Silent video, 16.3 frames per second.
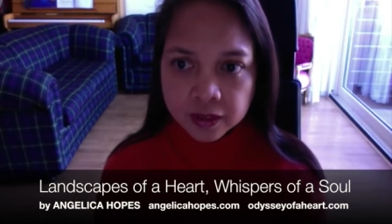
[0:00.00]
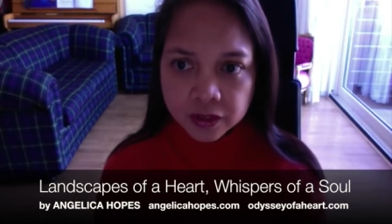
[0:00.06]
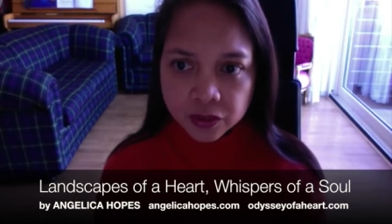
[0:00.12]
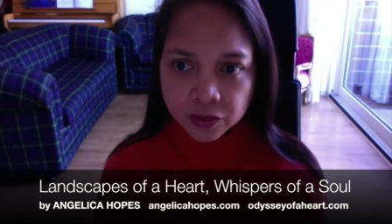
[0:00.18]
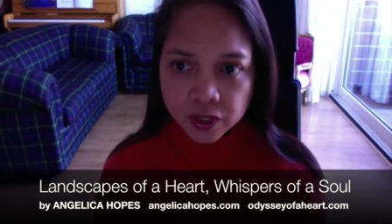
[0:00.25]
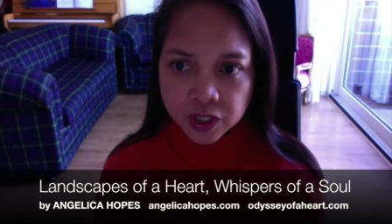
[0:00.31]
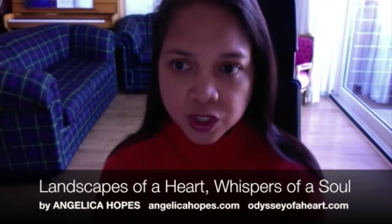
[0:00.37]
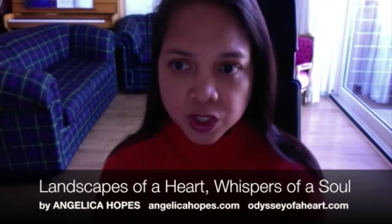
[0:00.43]

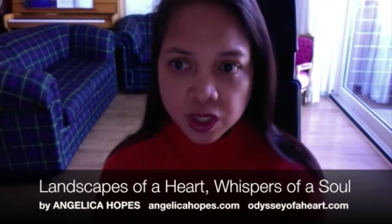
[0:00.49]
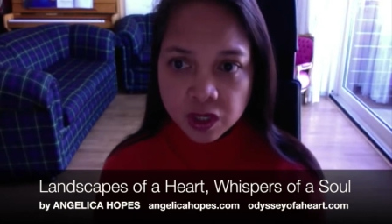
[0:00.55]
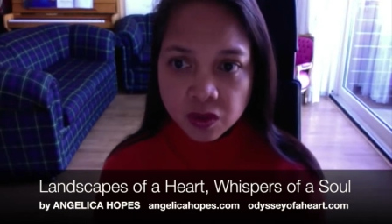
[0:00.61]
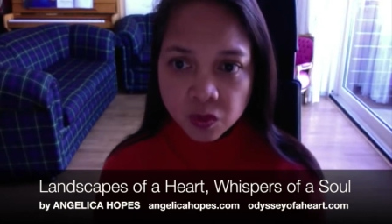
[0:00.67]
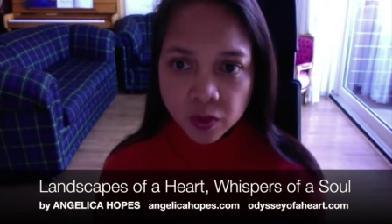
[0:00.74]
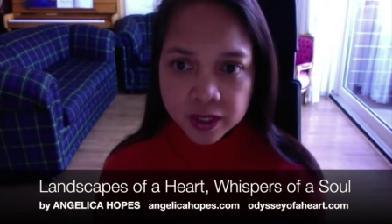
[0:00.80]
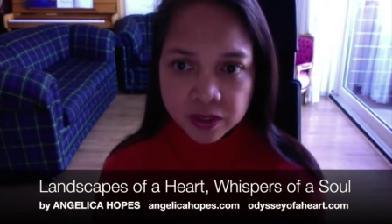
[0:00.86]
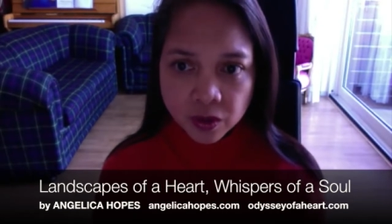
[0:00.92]
Tricia
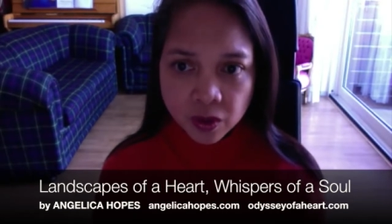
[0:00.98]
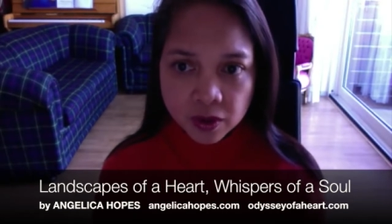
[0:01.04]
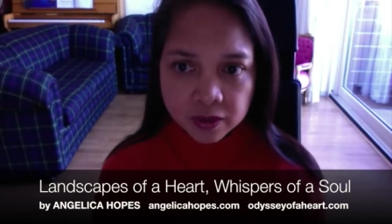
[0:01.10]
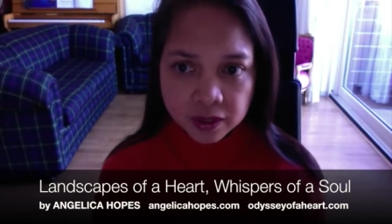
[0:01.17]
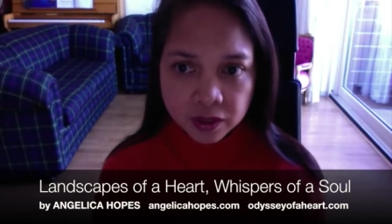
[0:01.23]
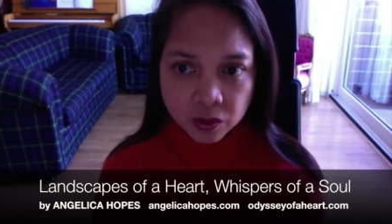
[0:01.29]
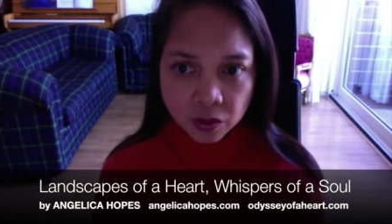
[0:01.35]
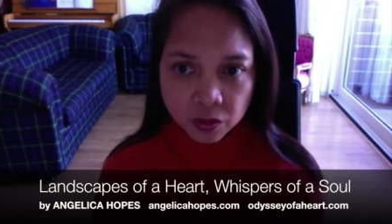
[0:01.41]
went on
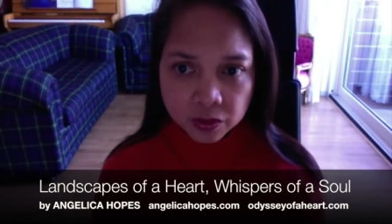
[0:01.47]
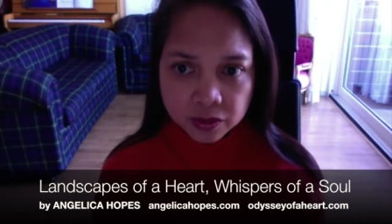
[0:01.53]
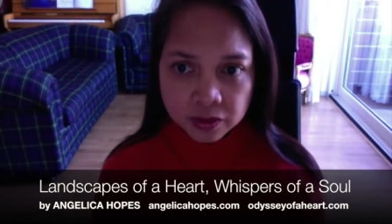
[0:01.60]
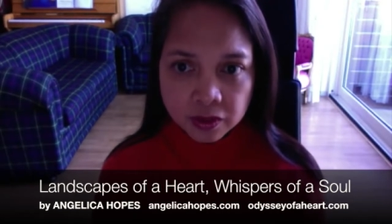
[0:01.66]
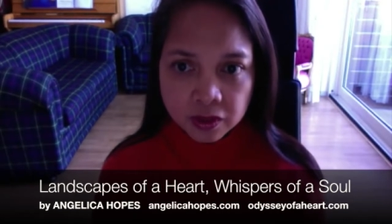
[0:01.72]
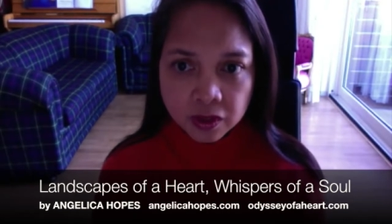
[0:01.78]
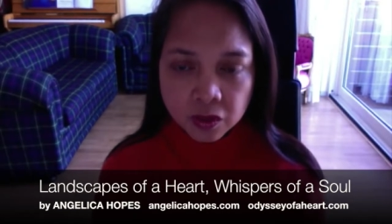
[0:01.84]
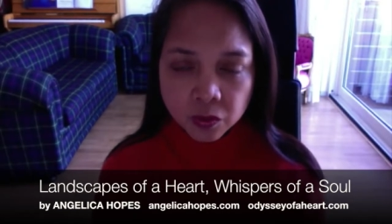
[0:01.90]
and on
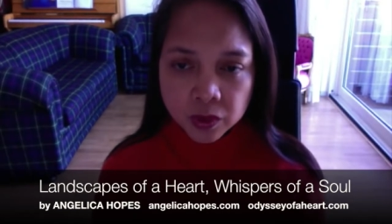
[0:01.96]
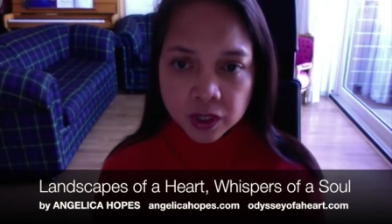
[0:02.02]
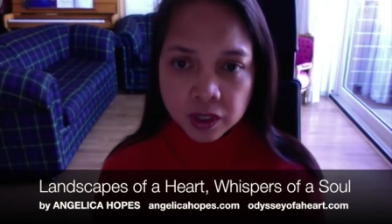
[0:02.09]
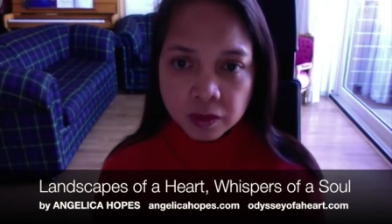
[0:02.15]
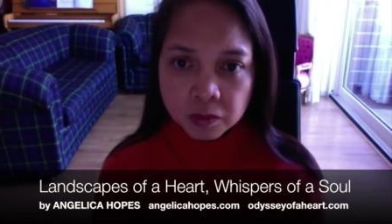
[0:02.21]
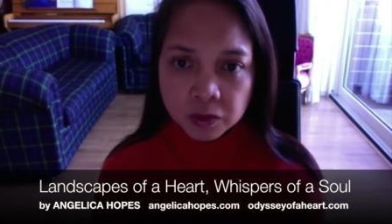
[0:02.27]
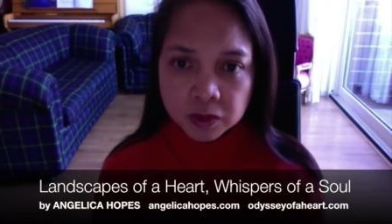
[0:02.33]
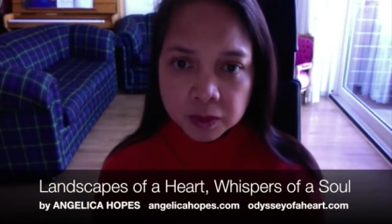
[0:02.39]
with
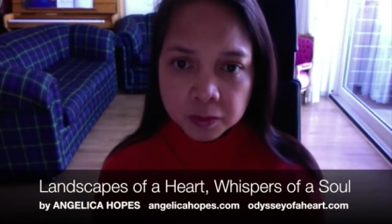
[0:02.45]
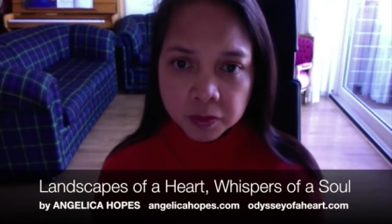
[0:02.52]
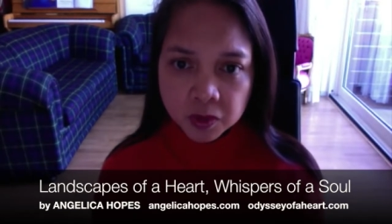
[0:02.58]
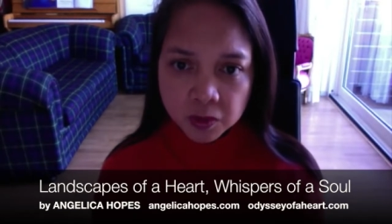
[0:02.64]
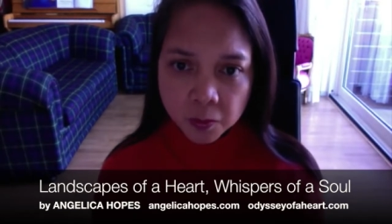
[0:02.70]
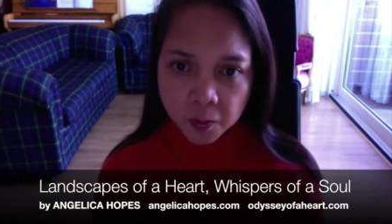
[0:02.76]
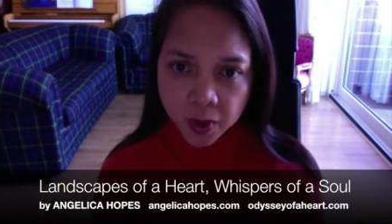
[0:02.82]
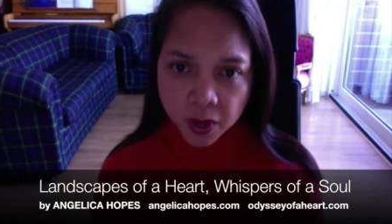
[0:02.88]
her multiple
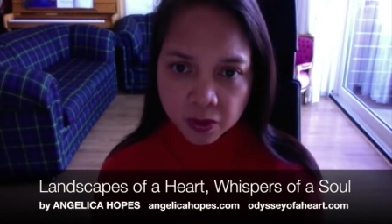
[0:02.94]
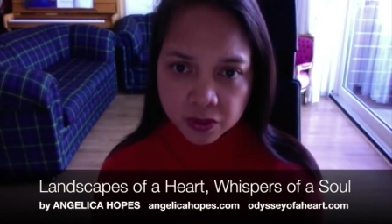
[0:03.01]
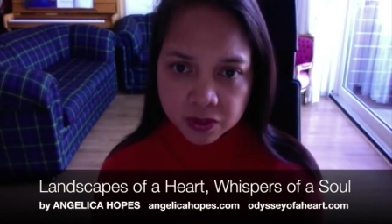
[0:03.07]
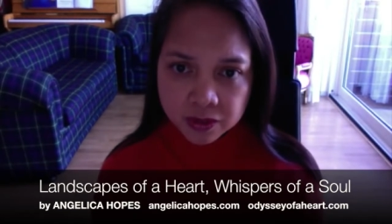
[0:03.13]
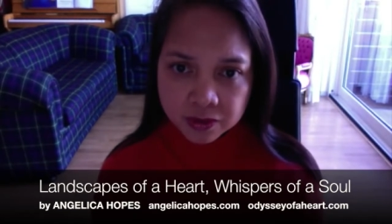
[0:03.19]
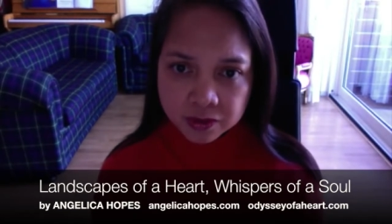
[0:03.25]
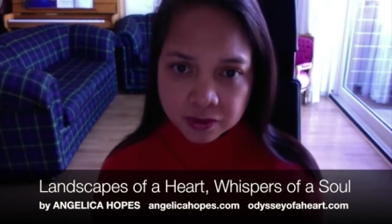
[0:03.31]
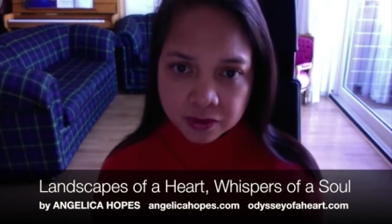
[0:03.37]

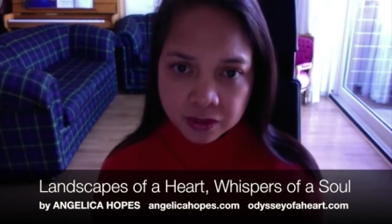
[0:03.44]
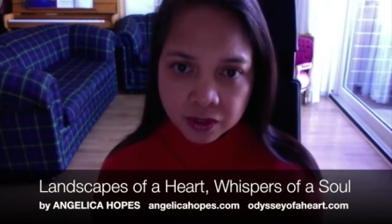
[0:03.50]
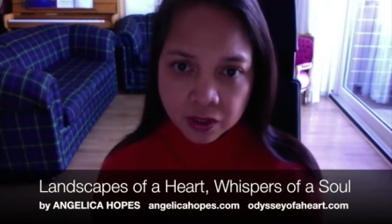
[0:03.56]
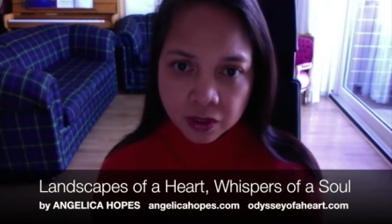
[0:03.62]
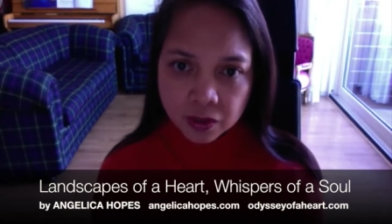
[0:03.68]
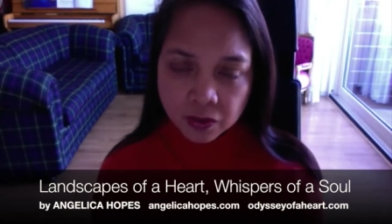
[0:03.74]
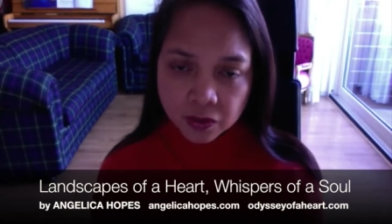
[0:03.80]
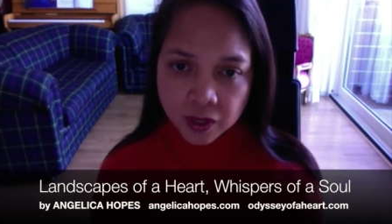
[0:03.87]
comparisons
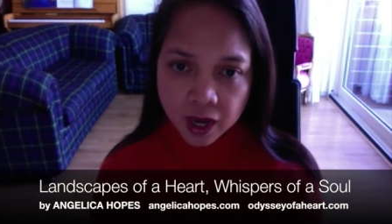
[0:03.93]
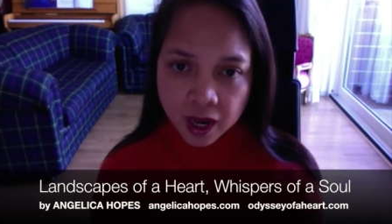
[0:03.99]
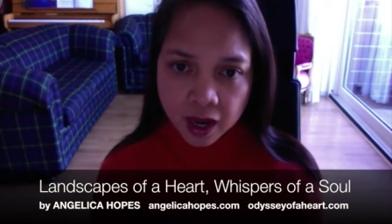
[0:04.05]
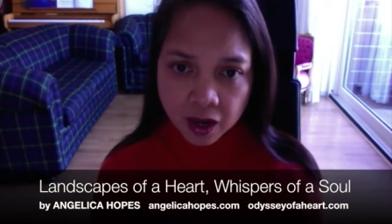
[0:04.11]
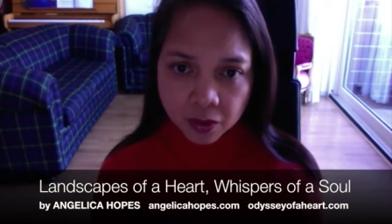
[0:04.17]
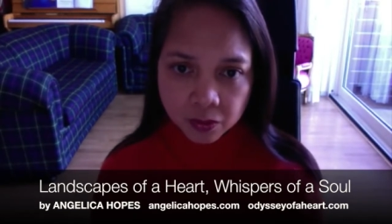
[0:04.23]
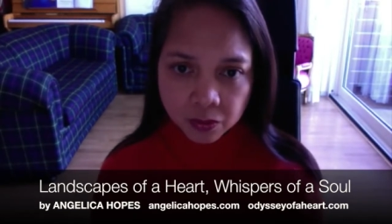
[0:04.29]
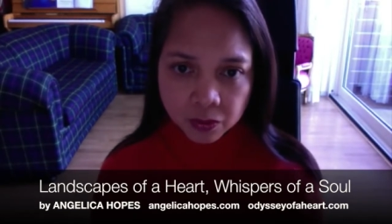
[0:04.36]
on
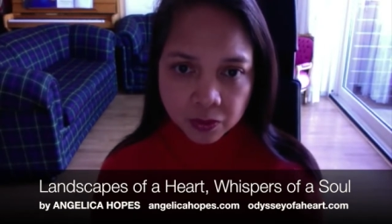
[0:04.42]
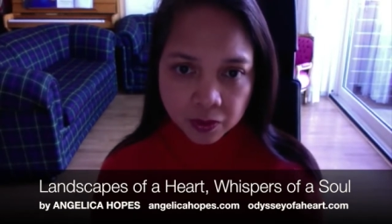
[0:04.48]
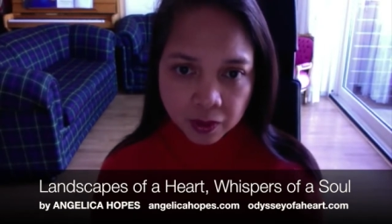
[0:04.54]
how